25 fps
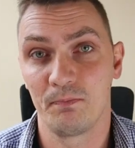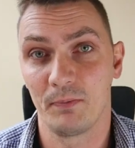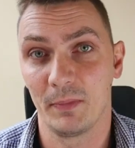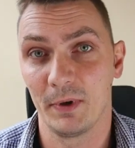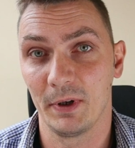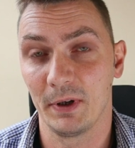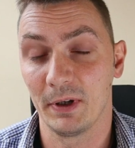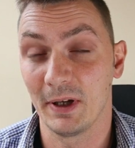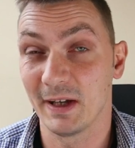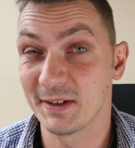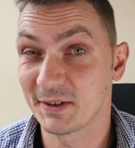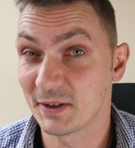
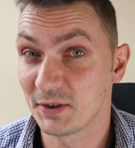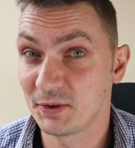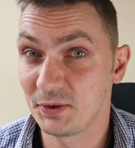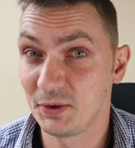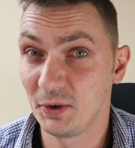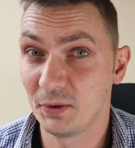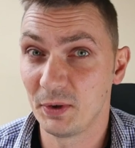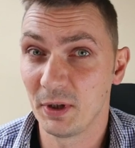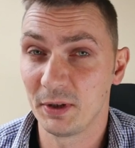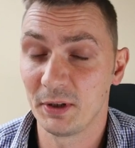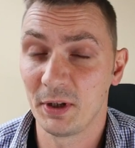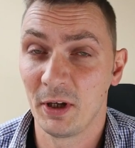as a
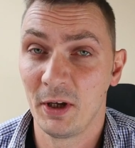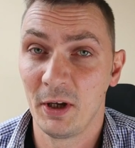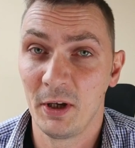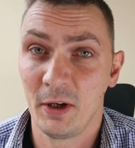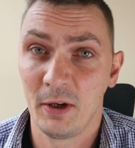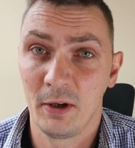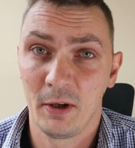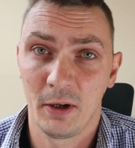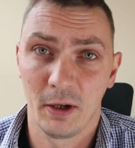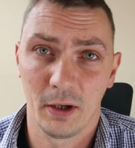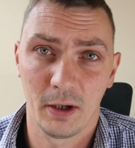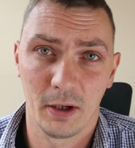student,
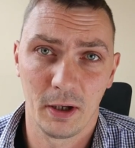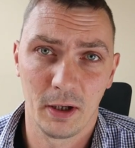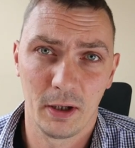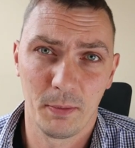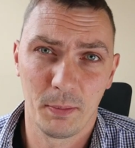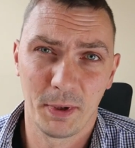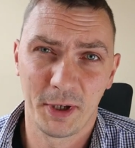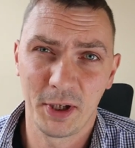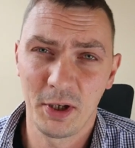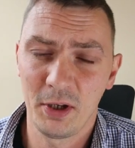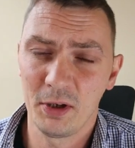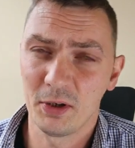
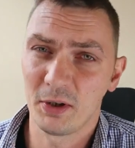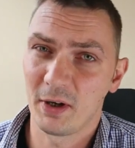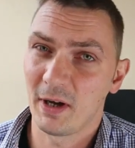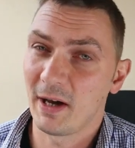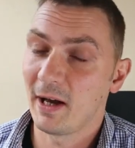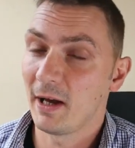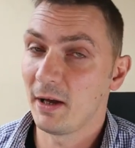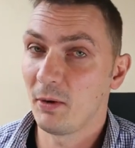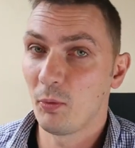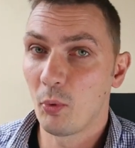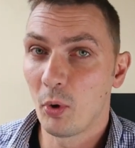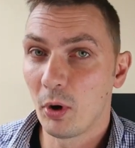but here
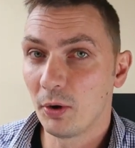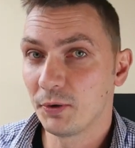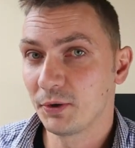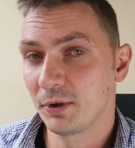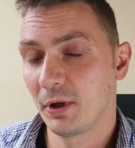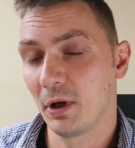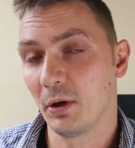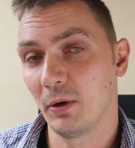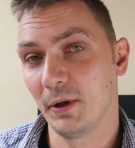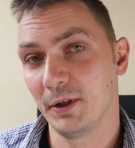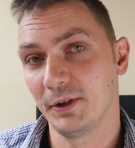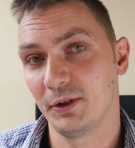I won't
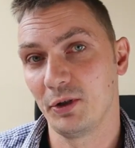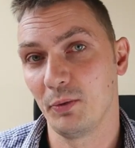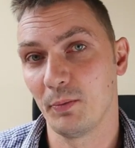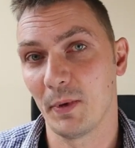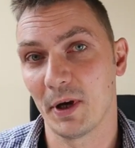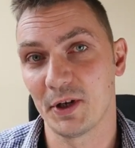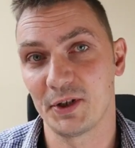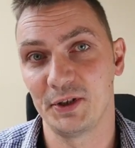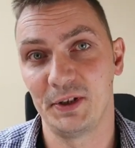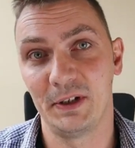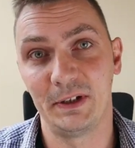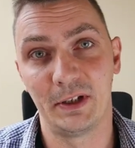go into
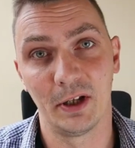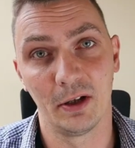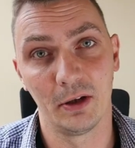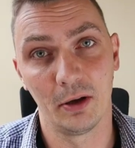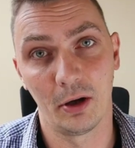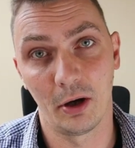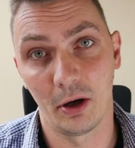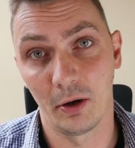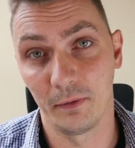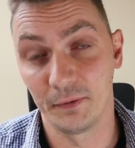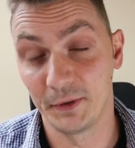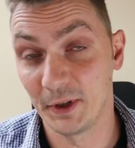much
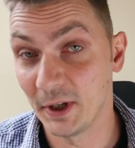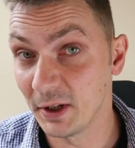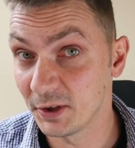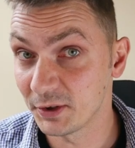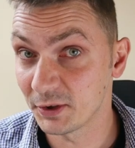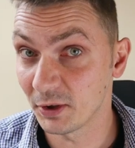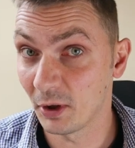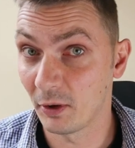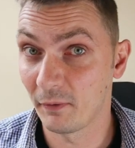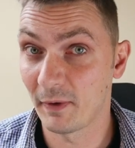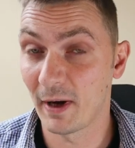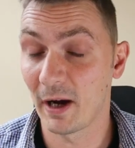detail
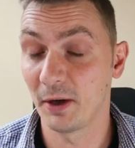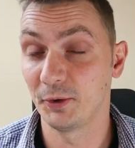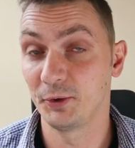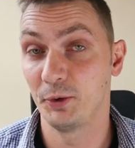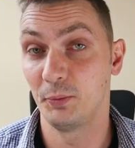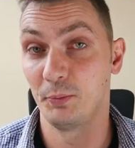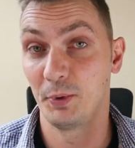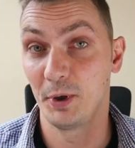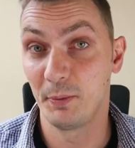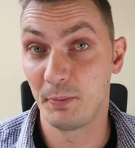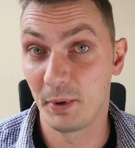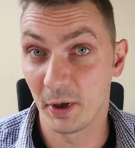of how
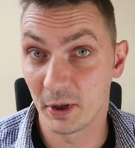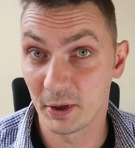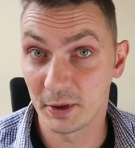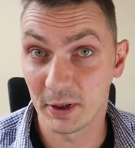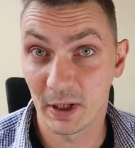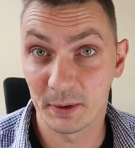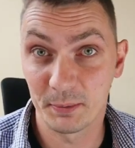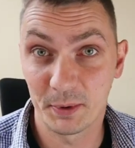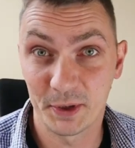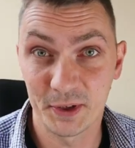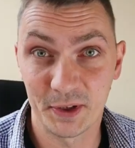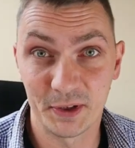to prepare
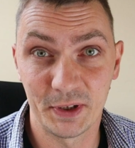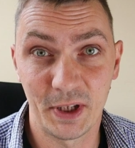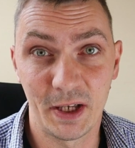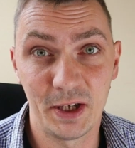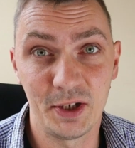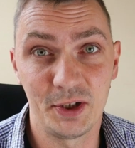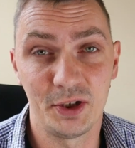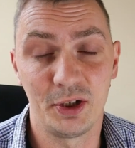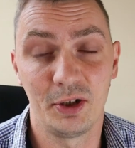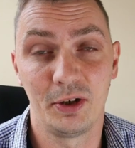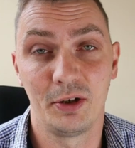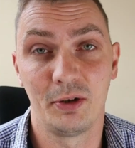that
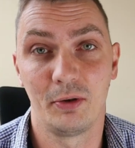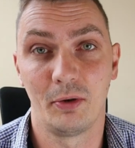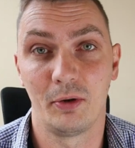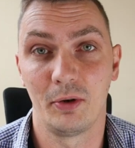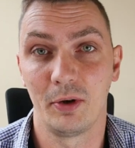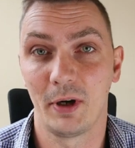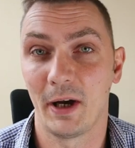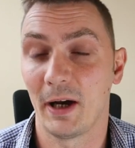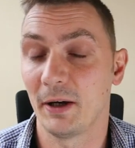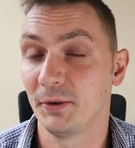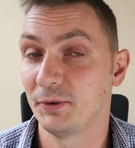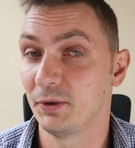presentation
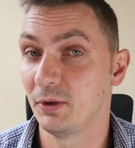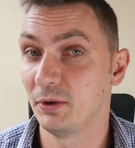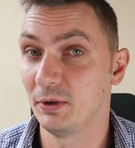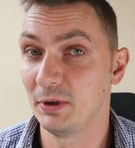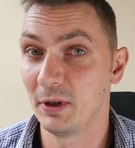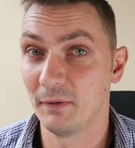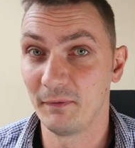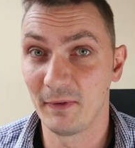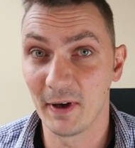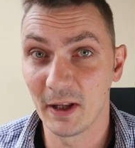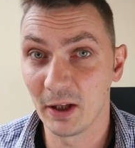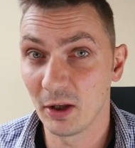or how to
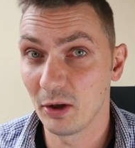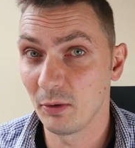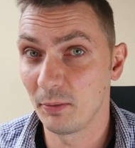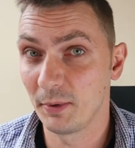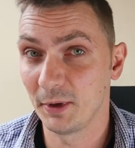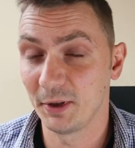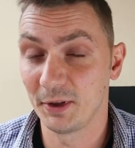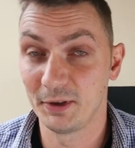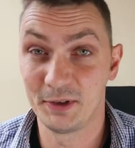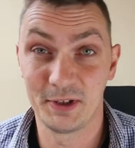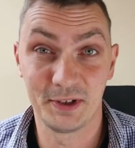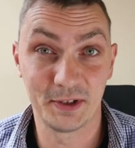develop
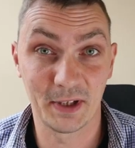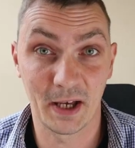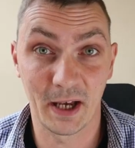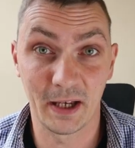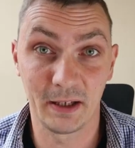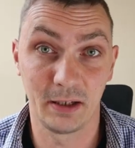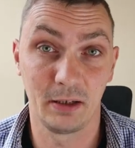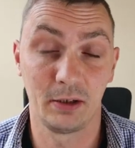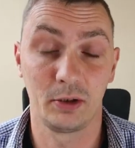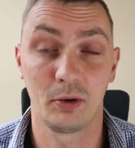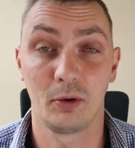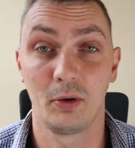it,
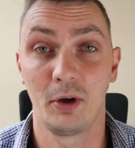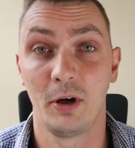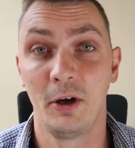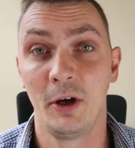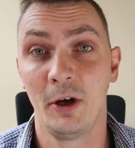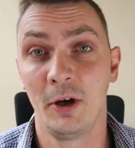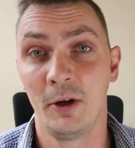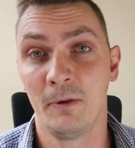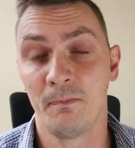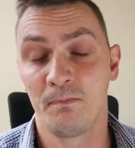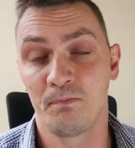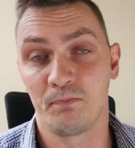design it, or
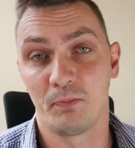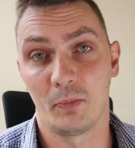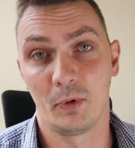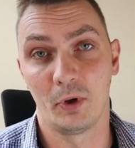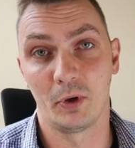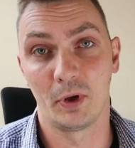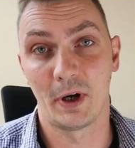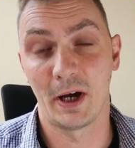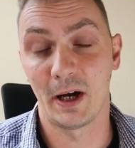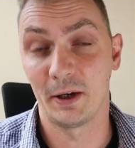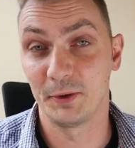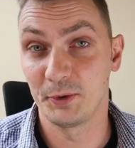
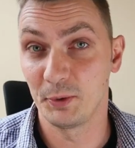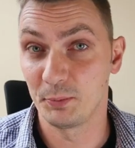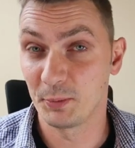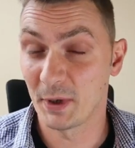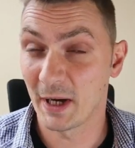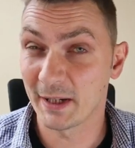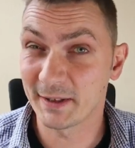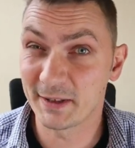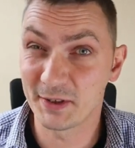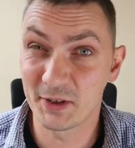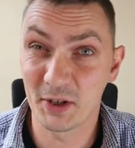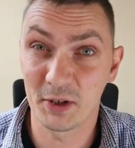how to
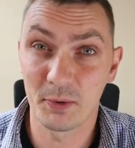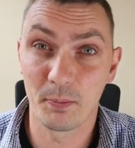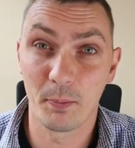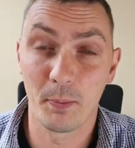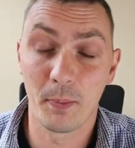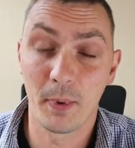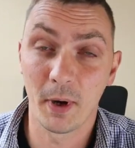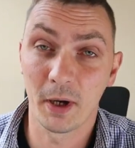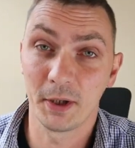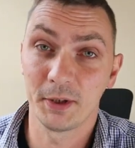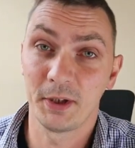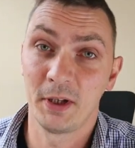practice
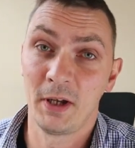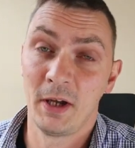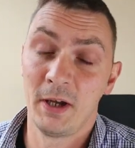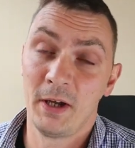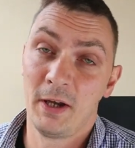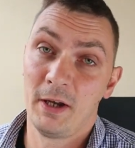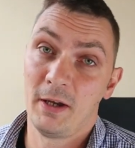it, but